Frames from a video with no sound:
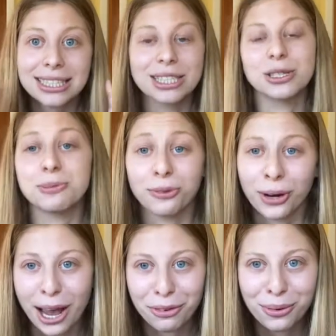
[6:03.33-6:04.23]
This was before
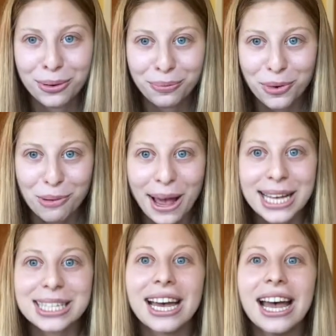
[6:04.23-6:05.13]
everyone wore a
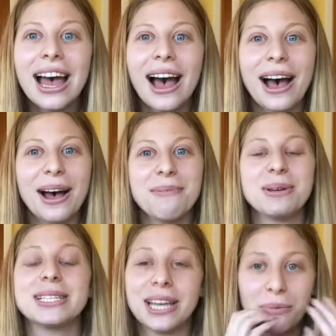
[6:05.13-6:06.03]
mask
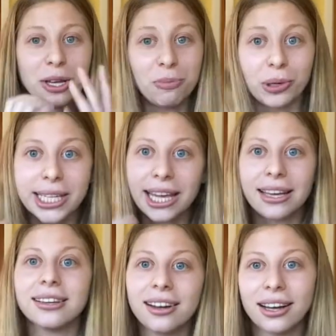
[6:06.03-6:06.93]
because they didn't want you
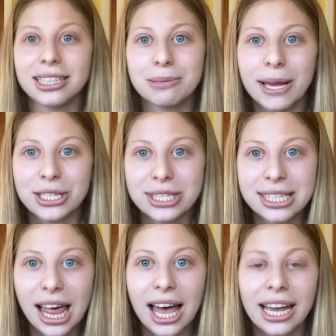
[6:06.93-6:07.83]
breathing on this patient's
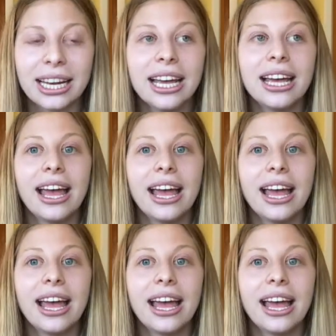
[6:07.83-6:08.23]
line.